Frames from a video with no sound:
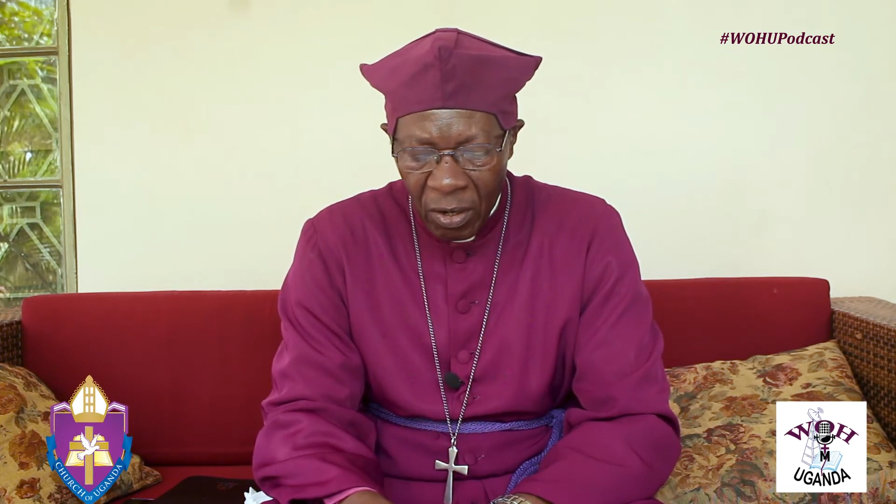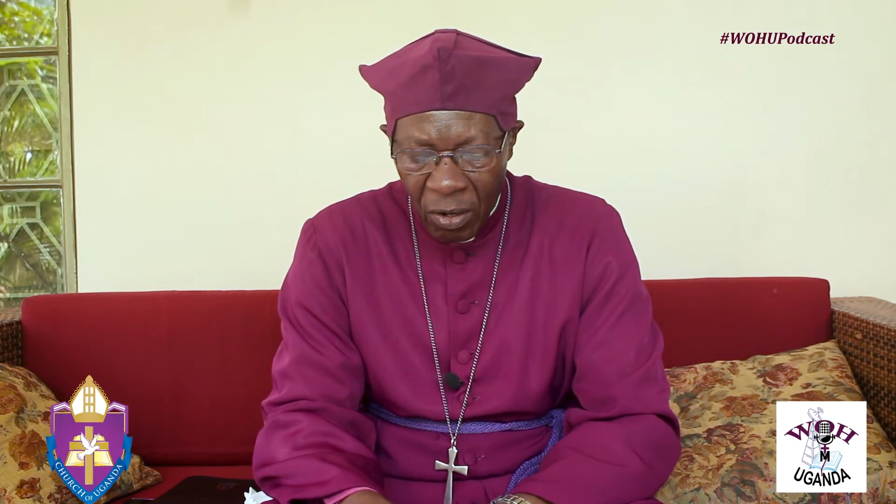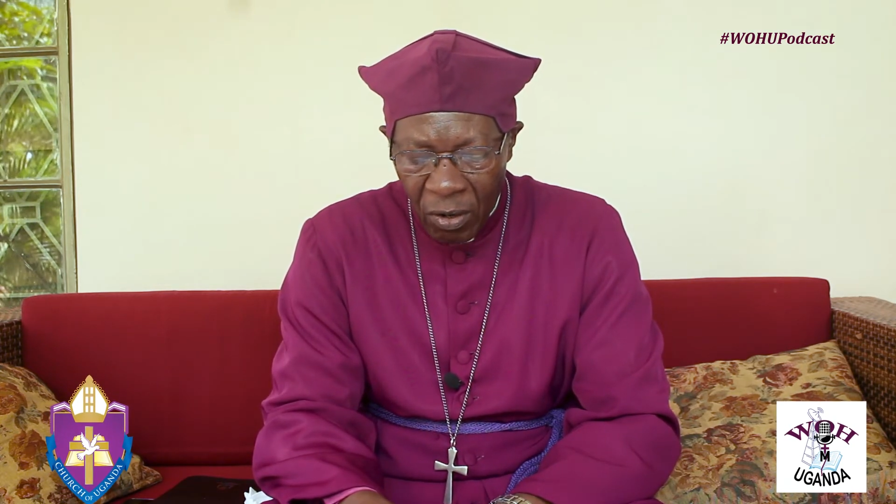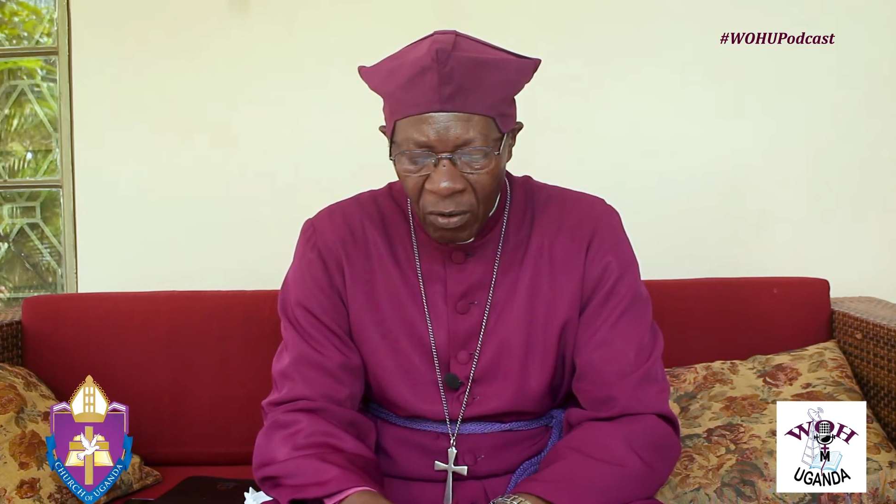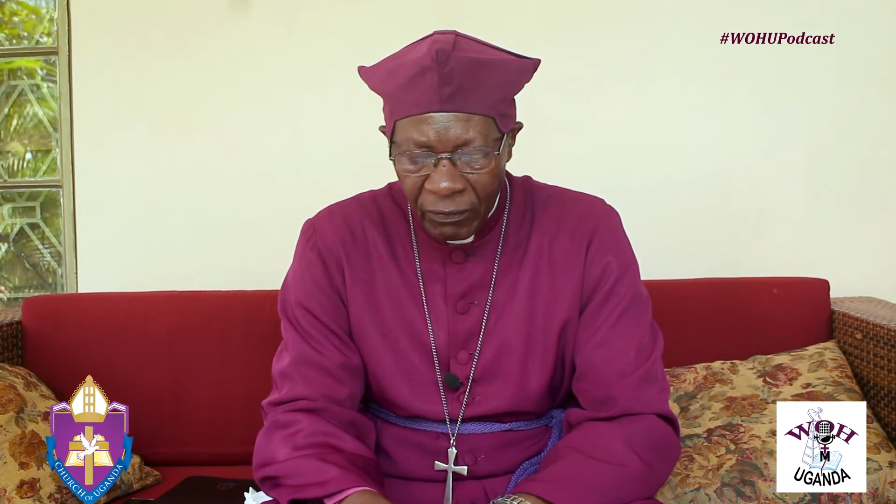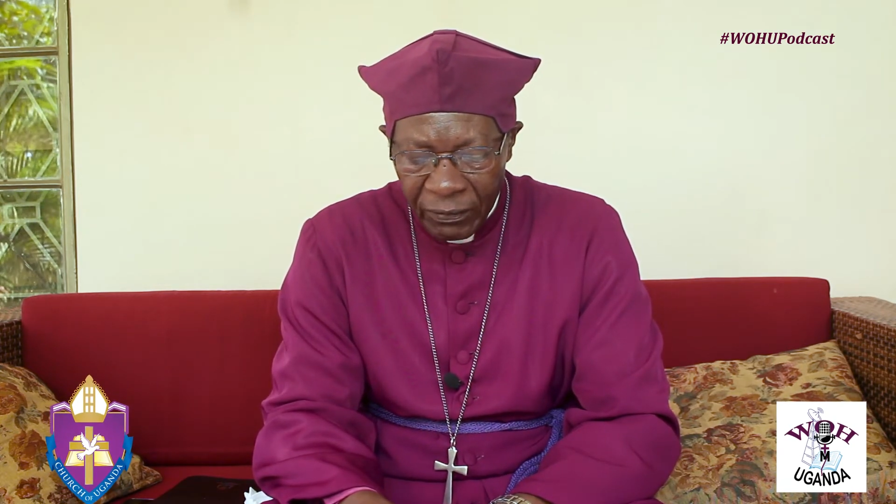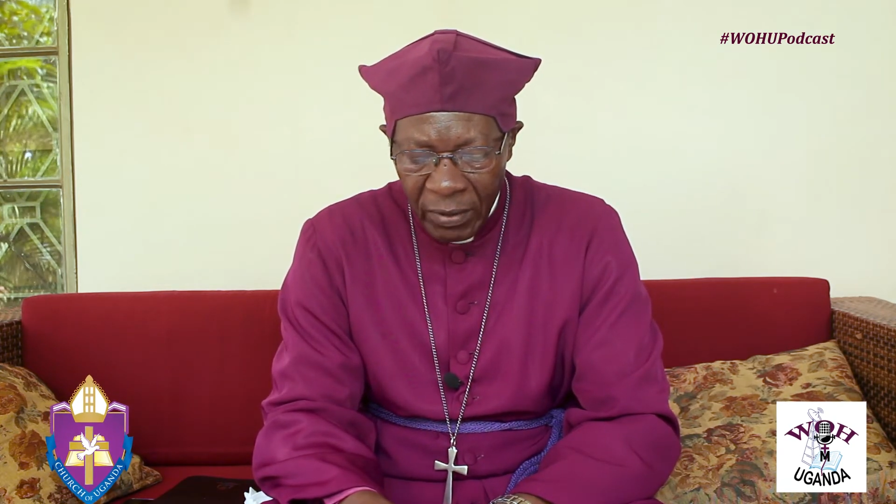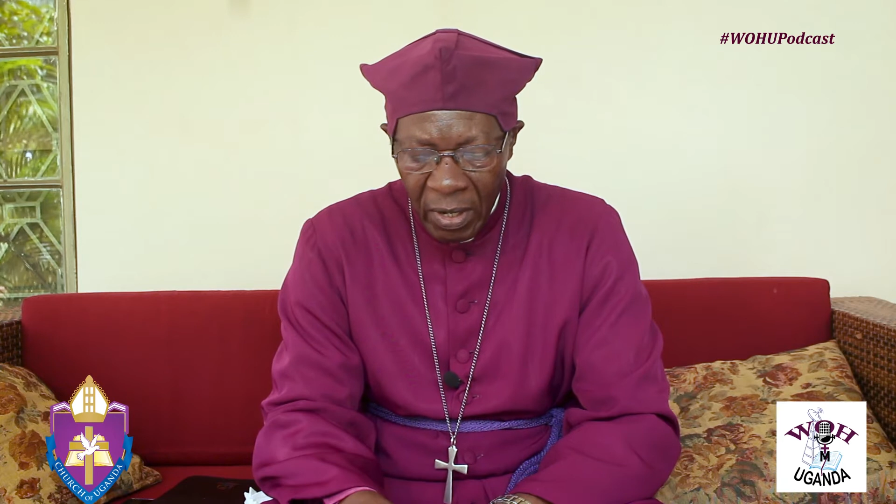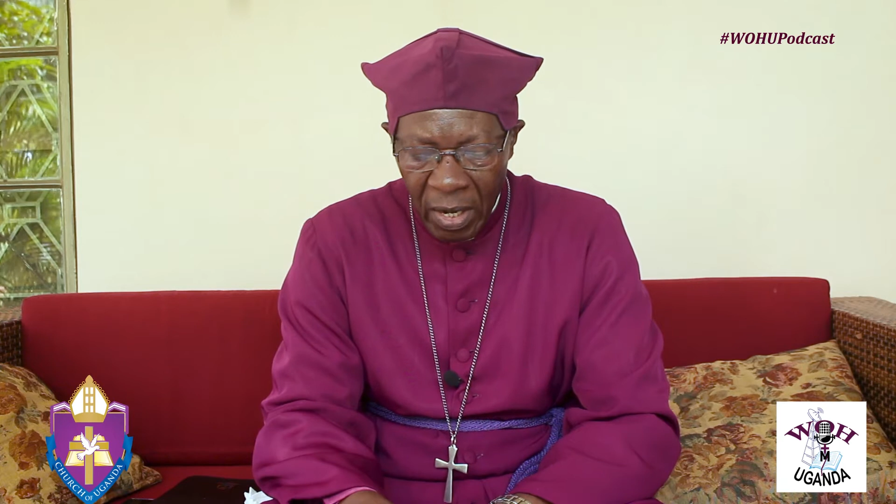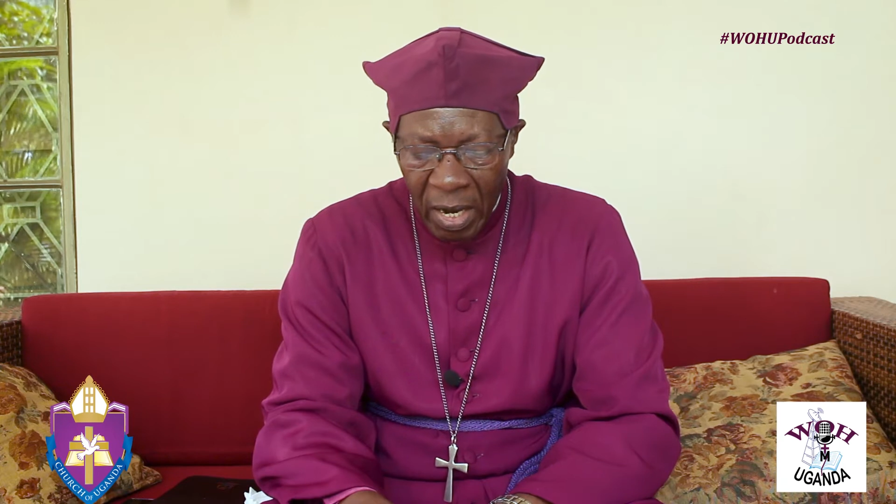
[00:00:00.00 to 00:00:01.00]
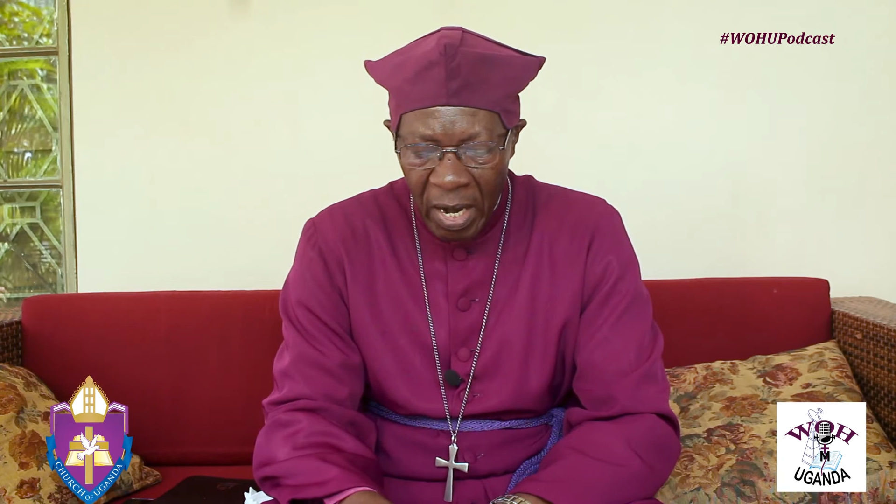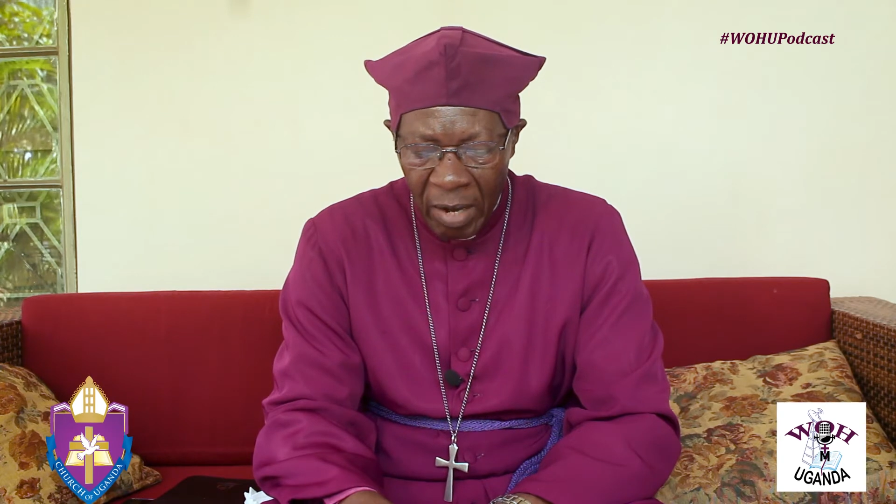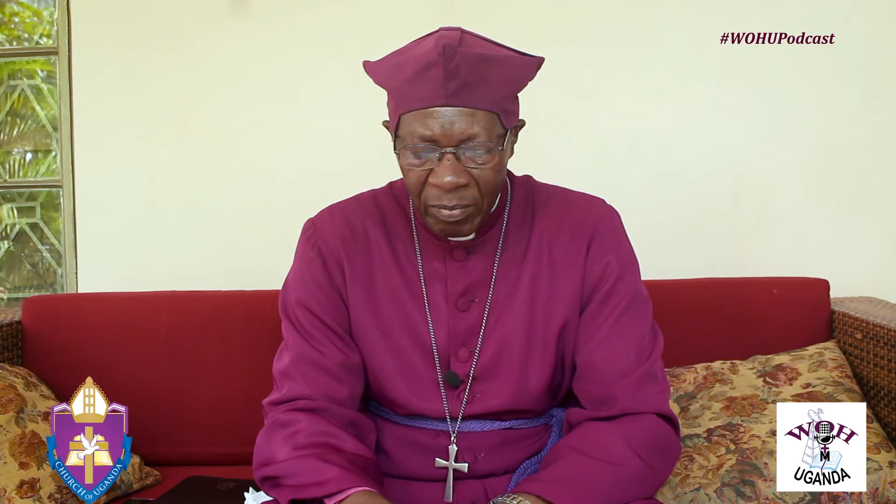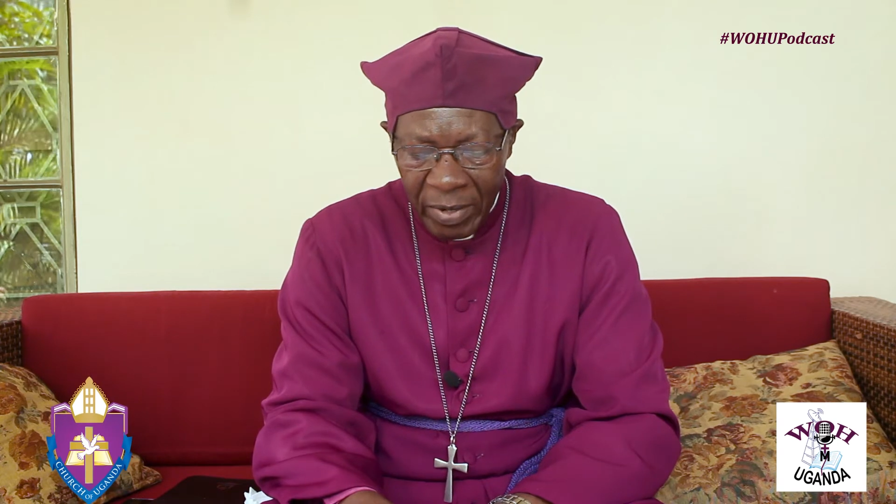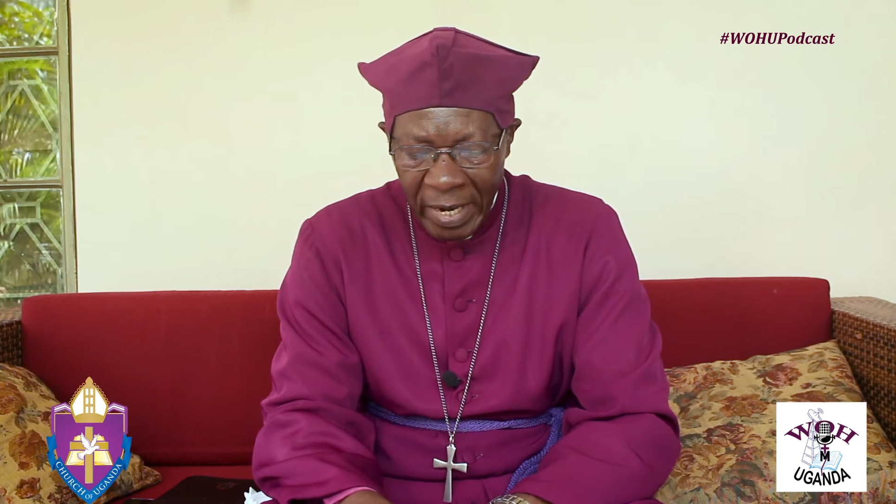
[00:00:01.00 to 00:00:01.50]
of
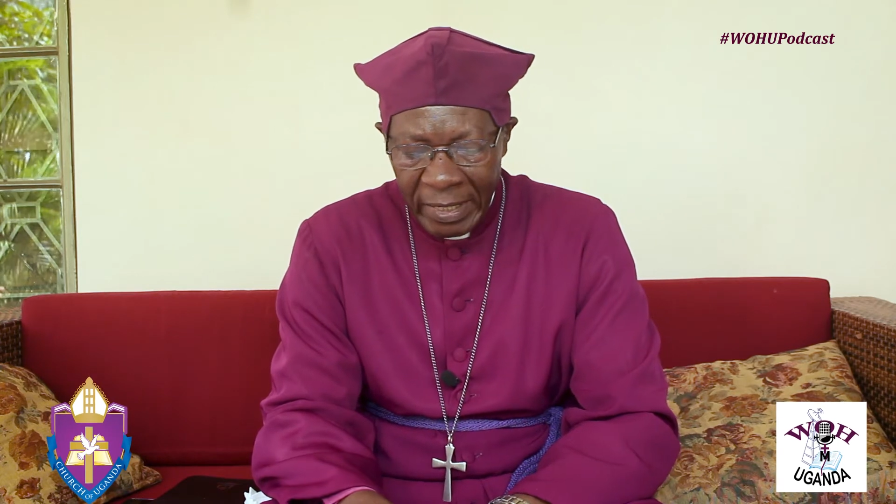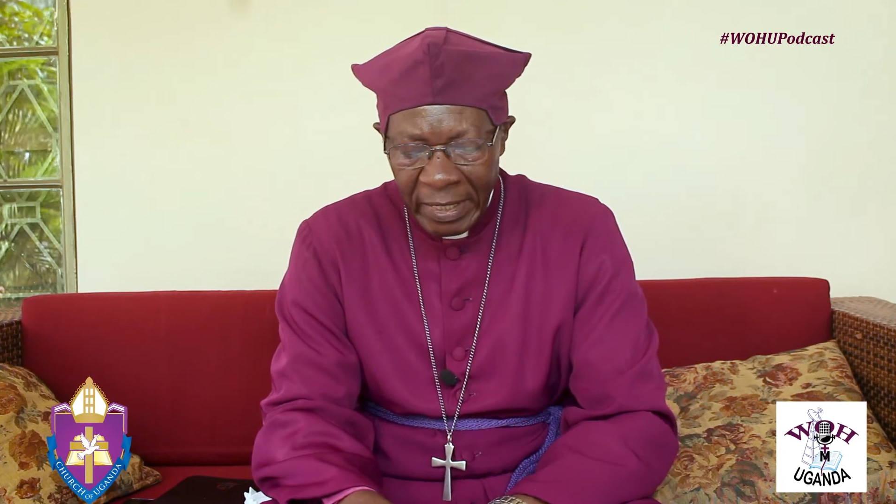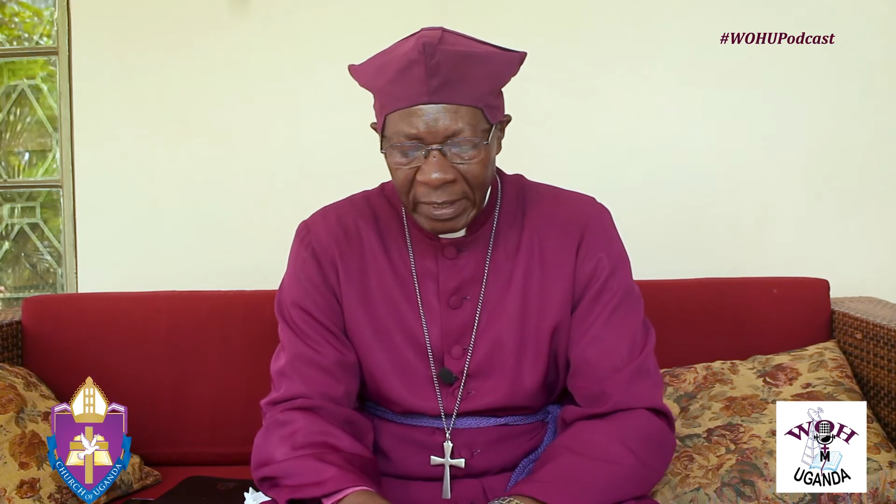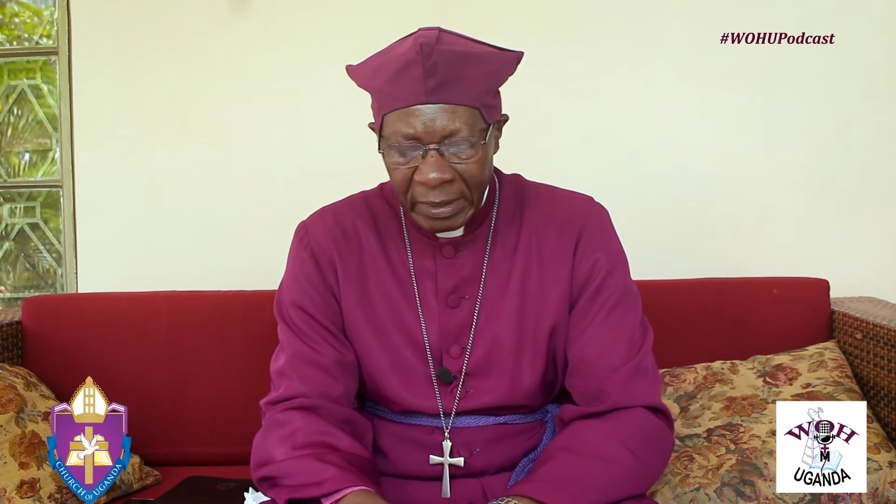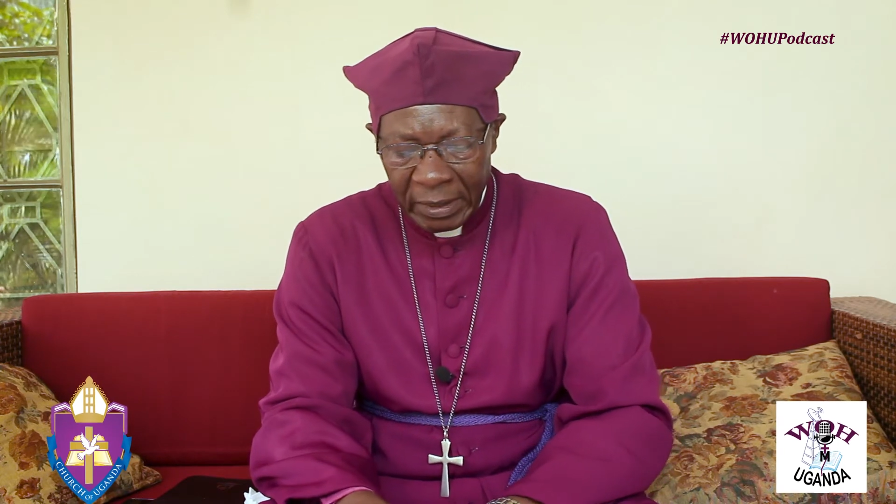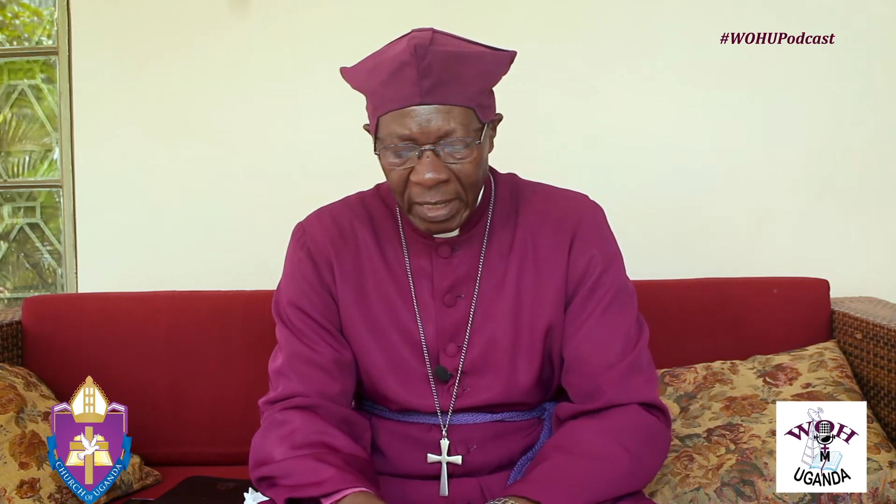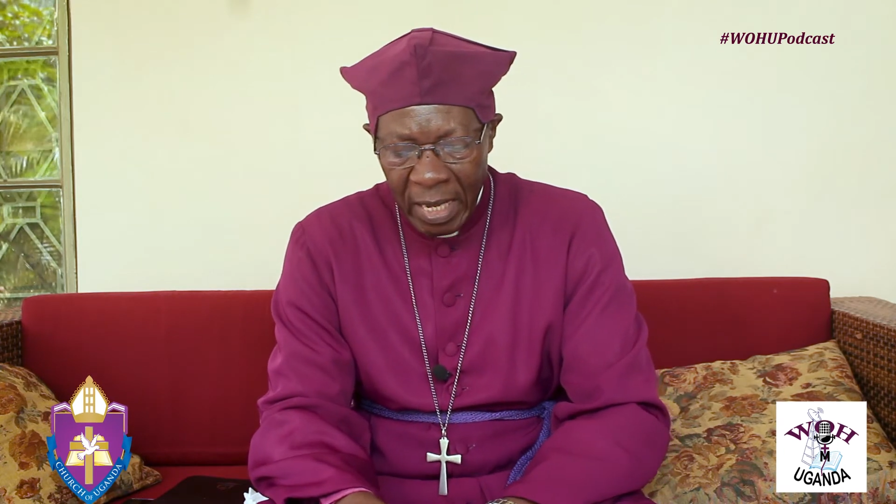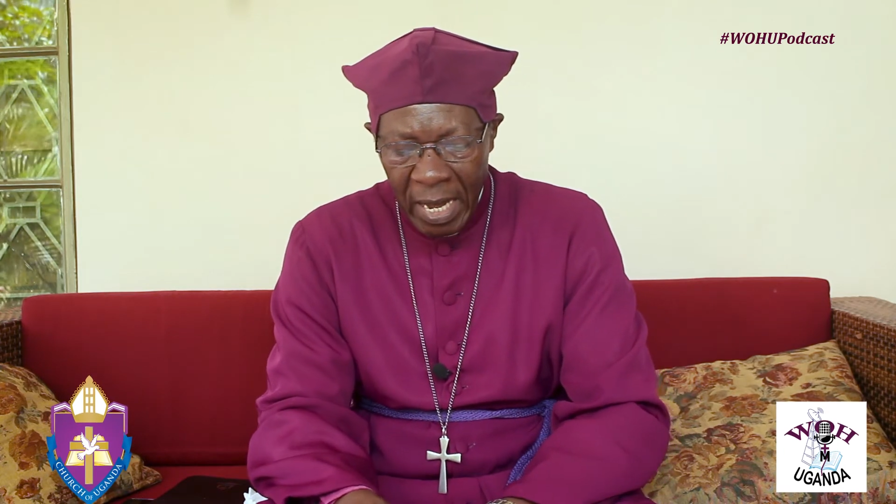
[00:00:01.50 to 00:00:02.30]
our brothers